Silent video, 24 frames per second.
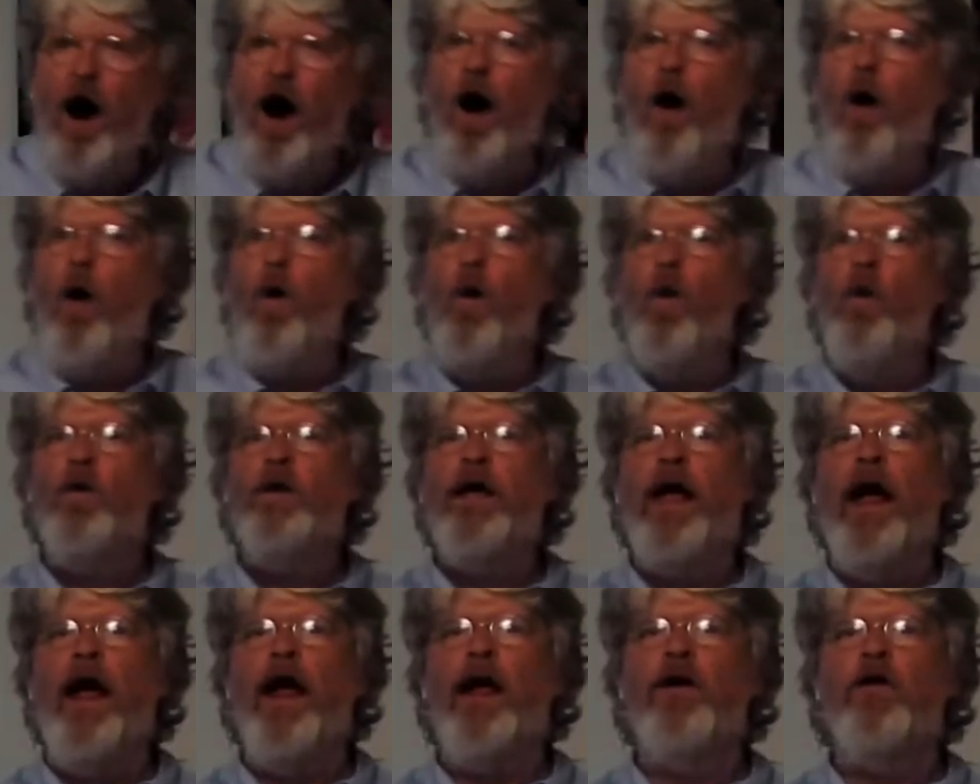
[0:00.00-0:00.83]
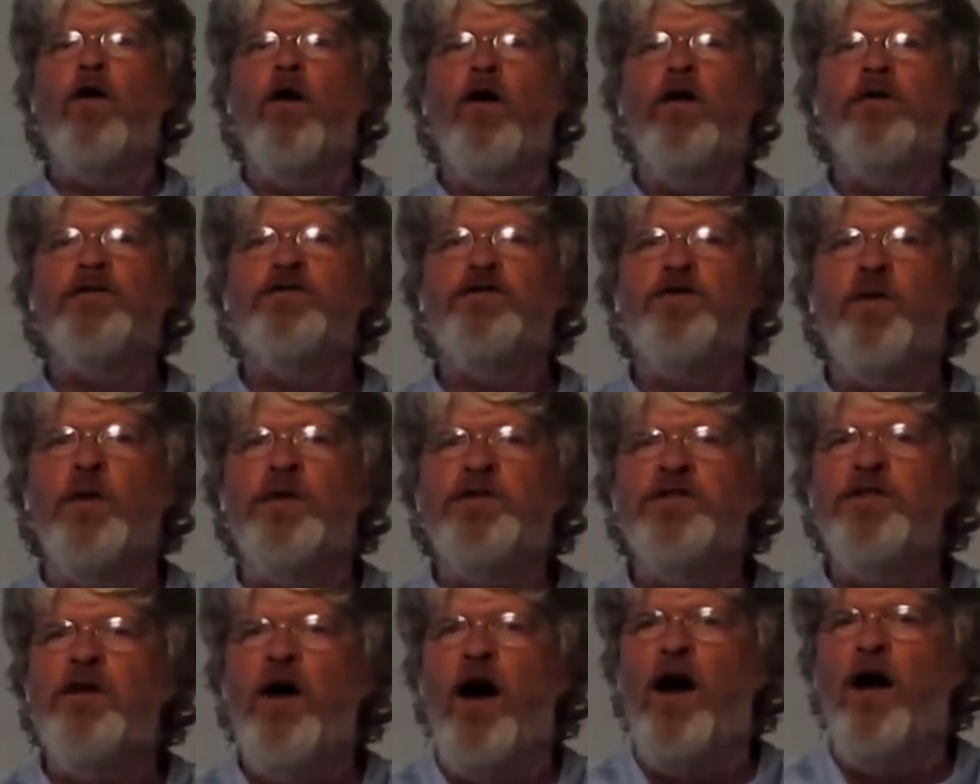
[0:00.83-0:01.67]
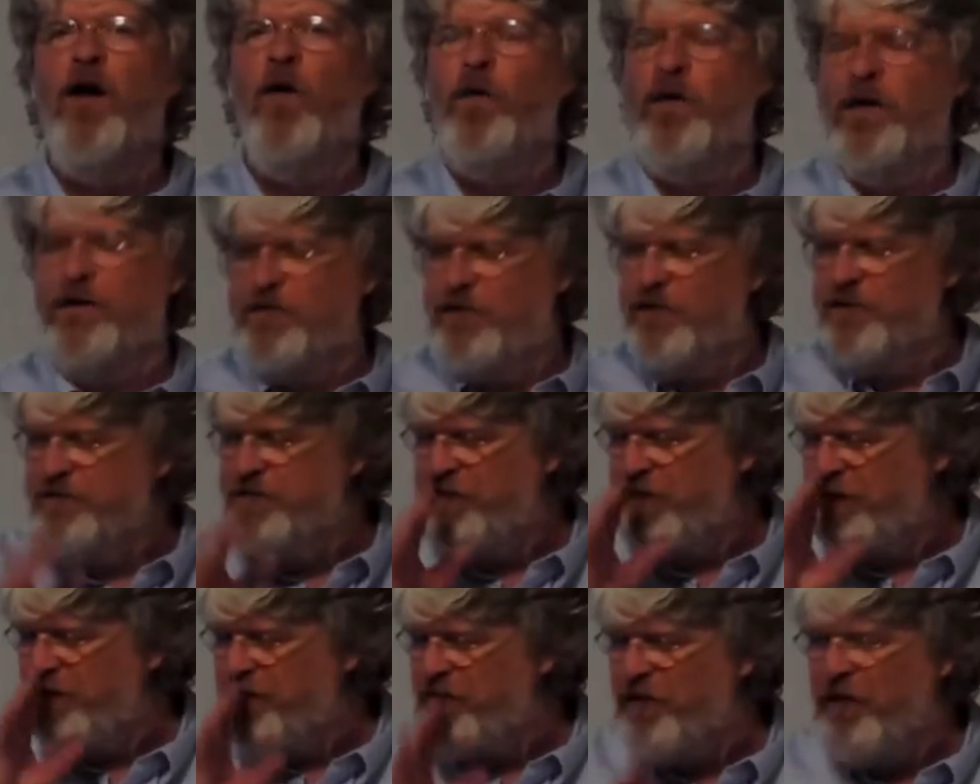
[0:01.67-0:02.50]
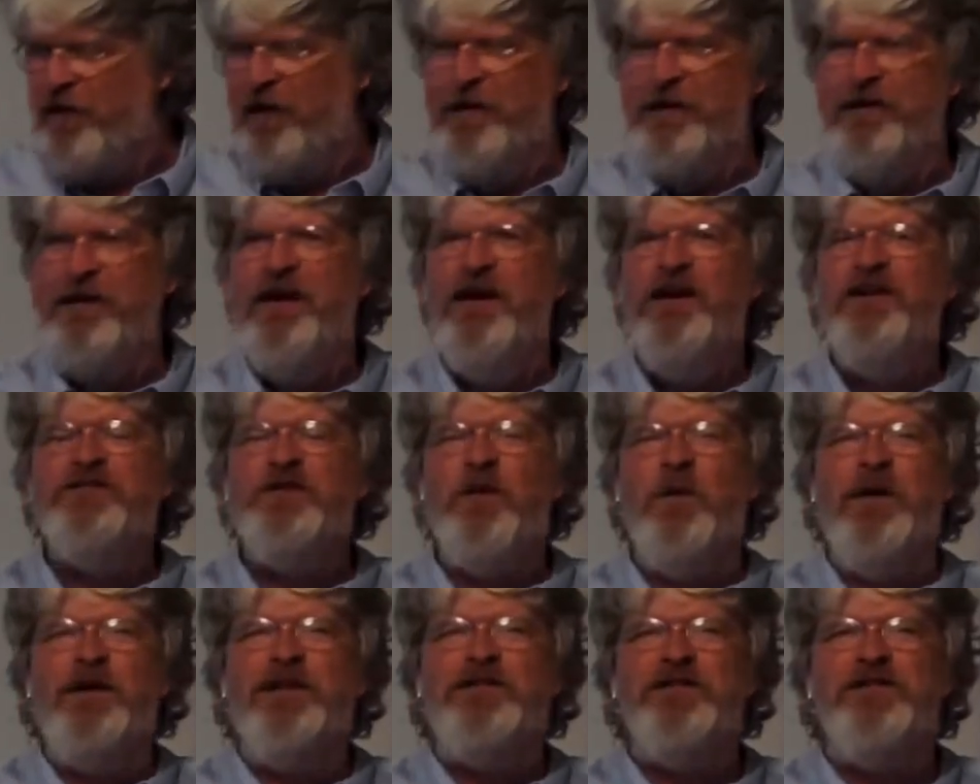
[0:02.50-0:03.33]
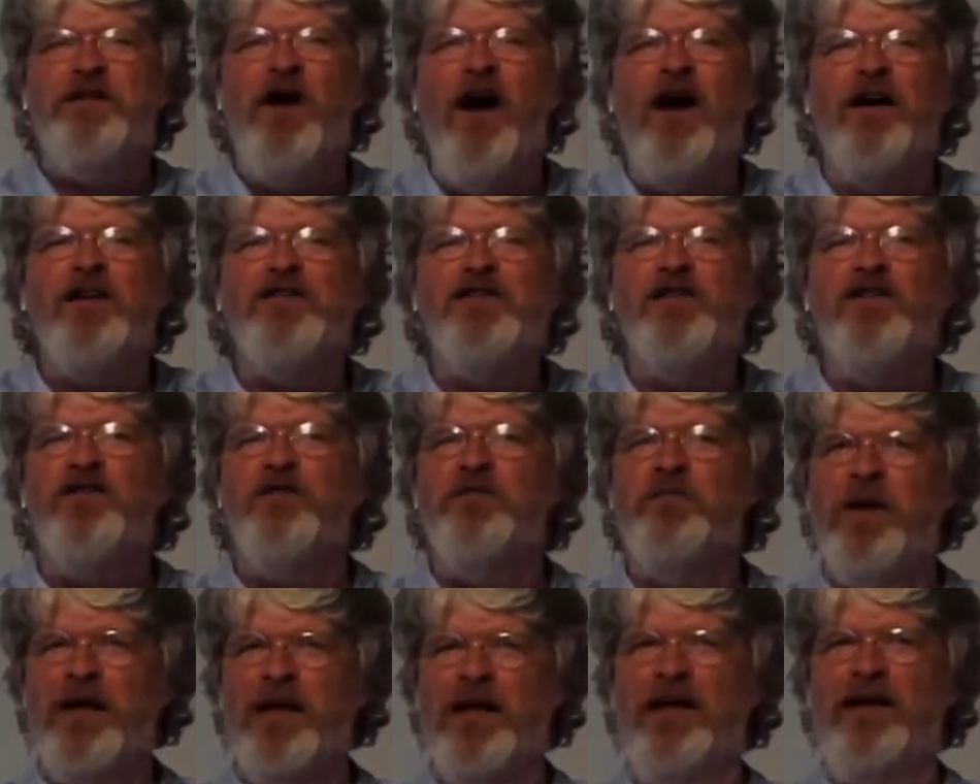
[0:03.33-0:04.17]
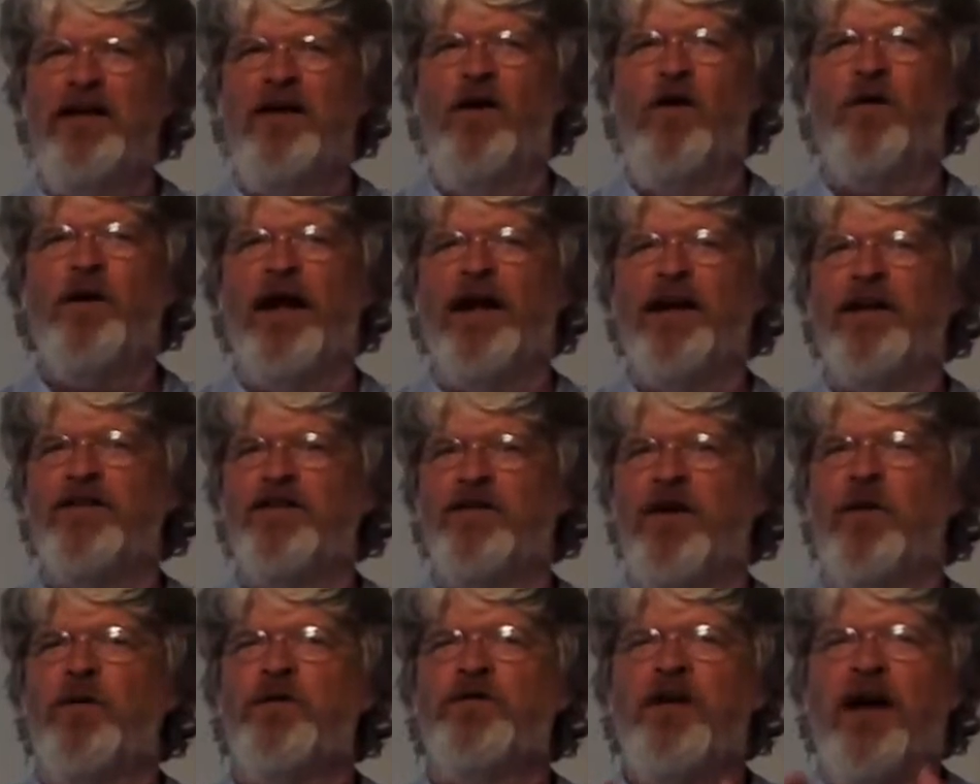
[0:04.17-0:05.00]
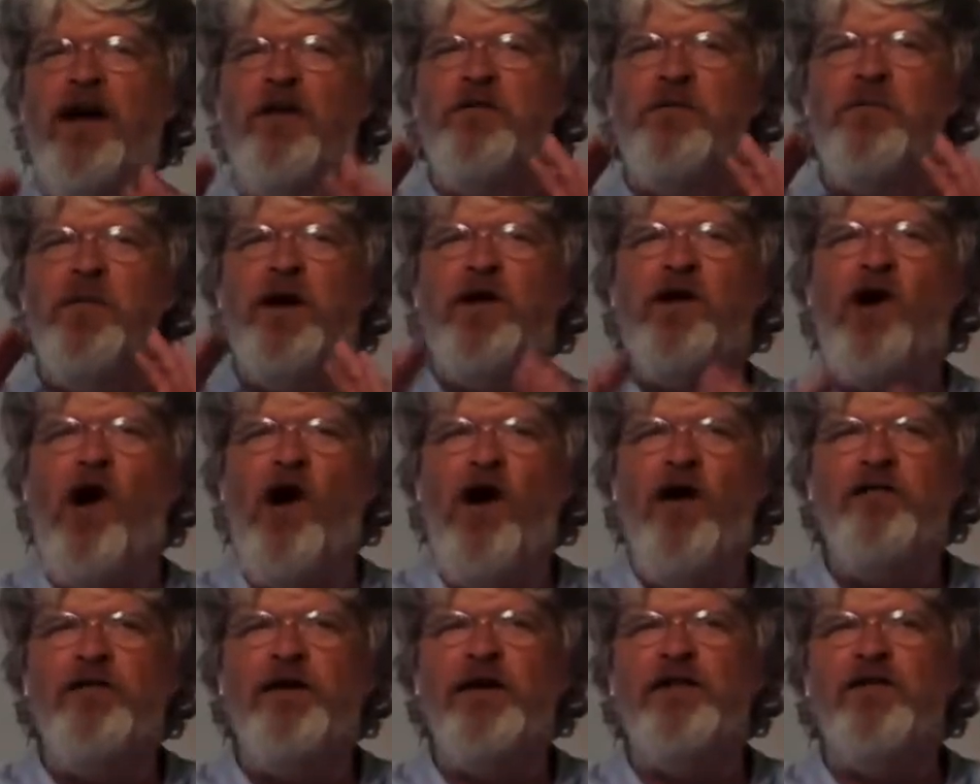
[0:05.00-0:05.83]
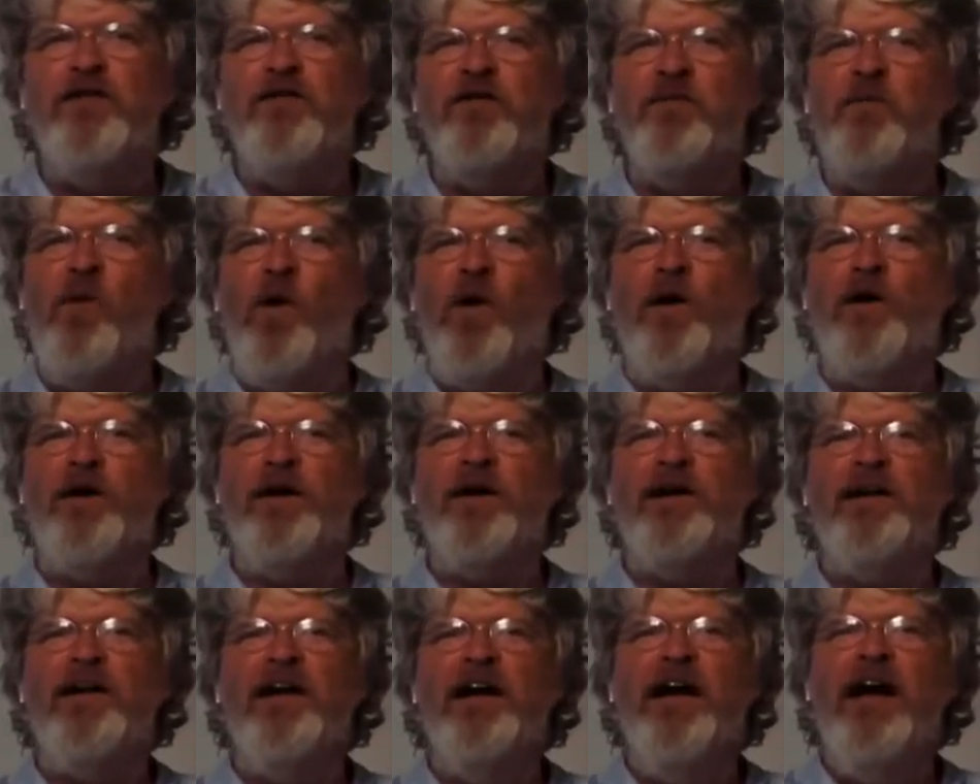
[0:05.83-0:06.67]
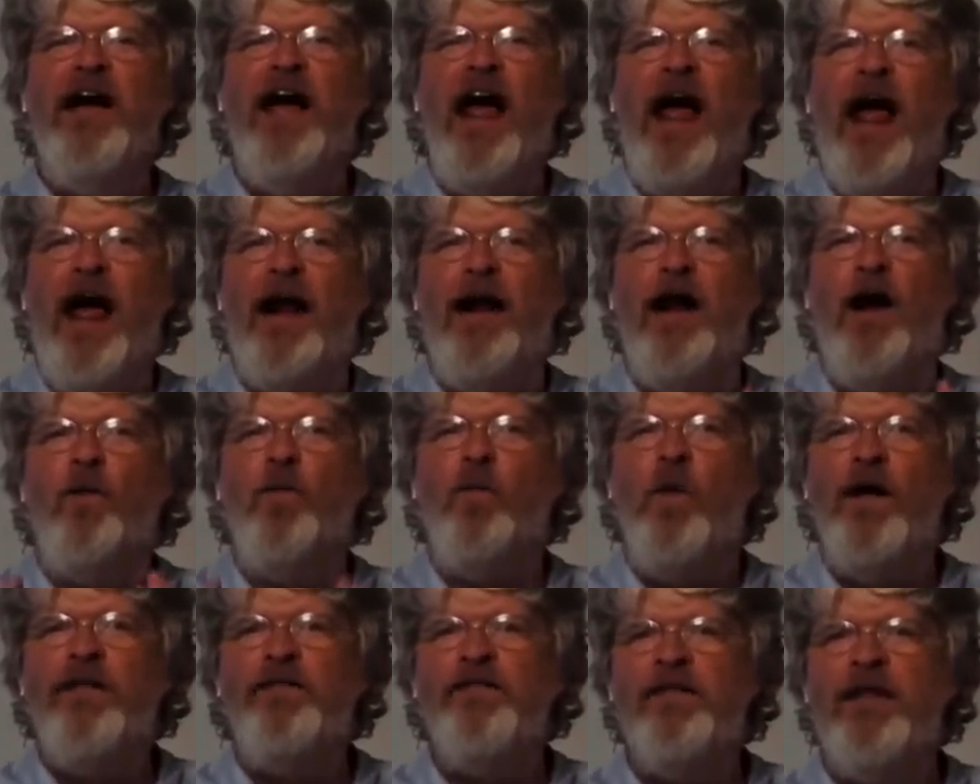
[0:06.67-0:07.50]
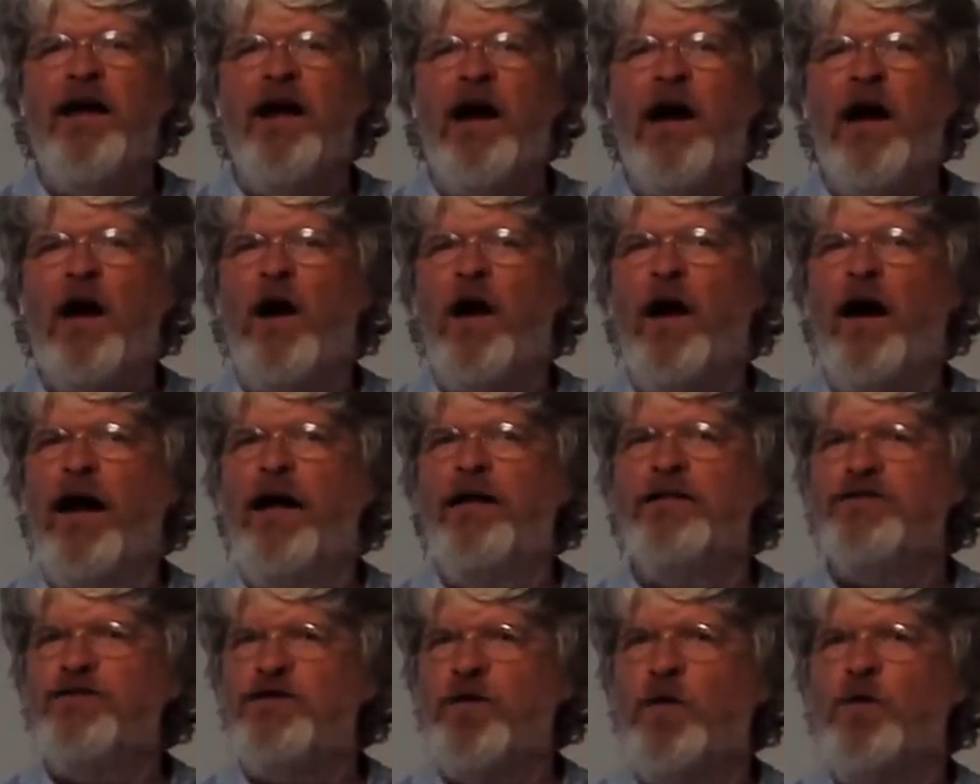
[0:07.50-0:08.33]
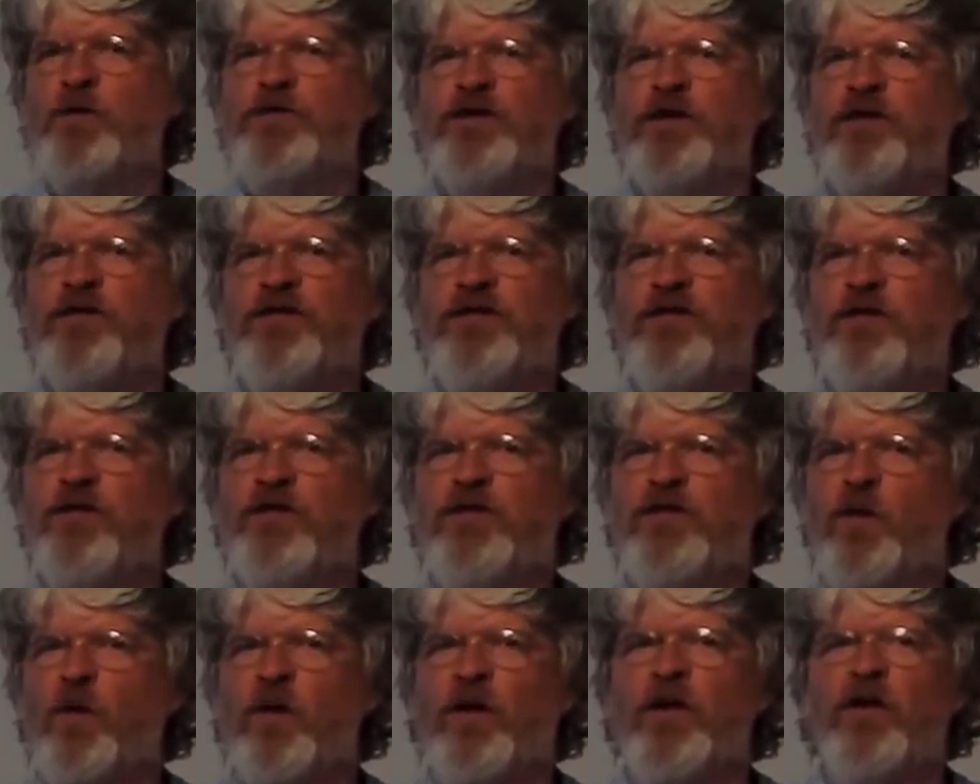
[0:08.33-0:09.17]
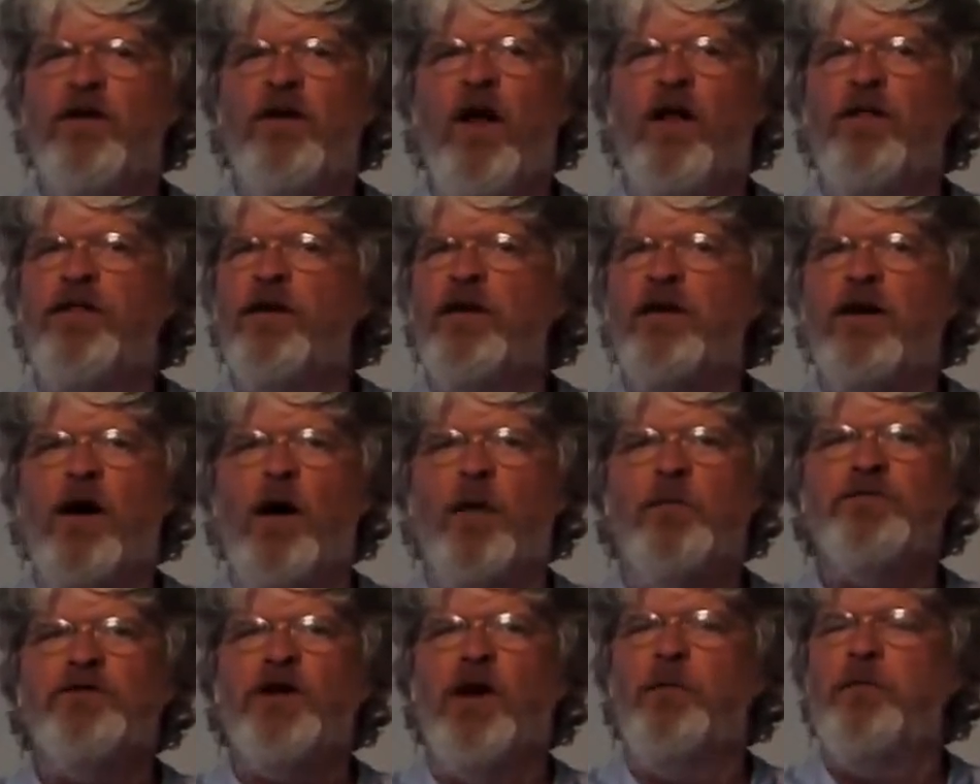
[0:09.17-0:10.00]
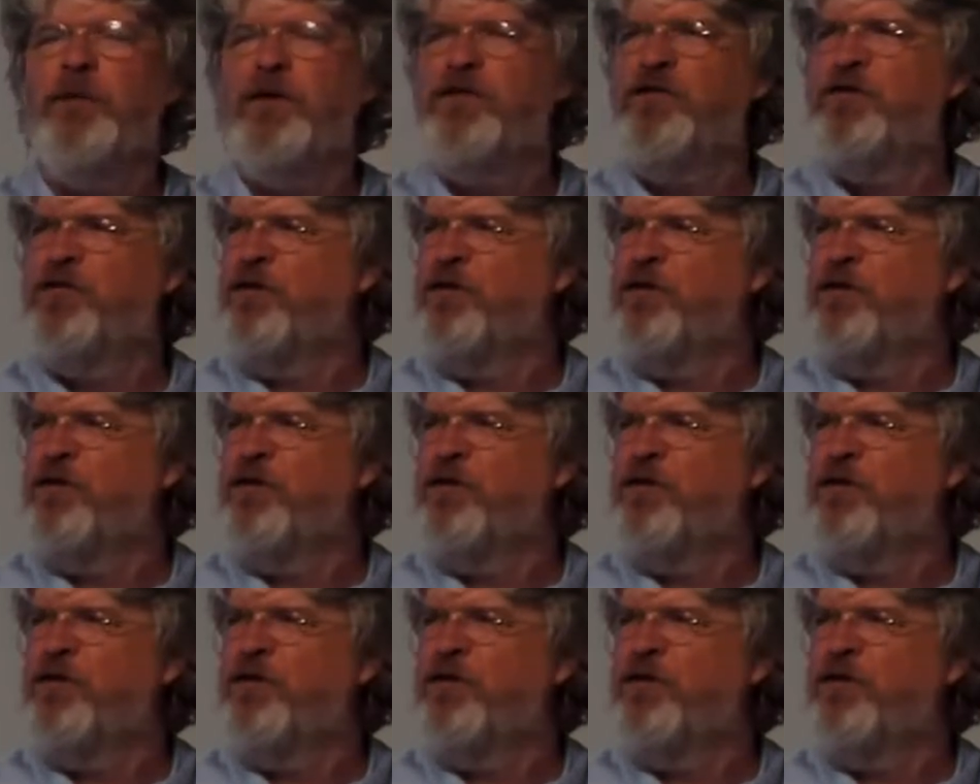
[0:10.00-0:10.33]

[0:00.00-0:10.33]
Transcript: Okay, good. So it's not, oh, I shouldn't say good. So it's not just me. Okay, because I was having my coffee this morning and I went there, and so just sort of nothing comes up. It's